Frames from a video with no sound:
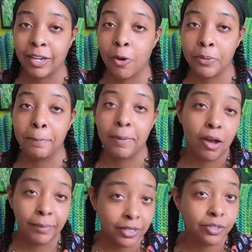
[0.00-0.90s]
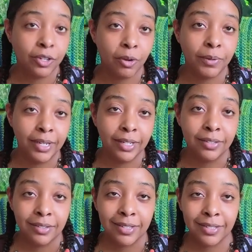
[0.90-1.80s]
all the bobbins going
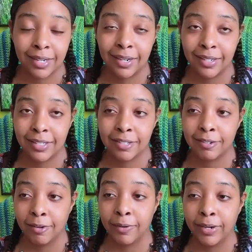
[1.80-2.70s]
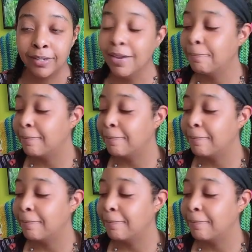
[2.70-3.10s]
because that kind of gets annoying,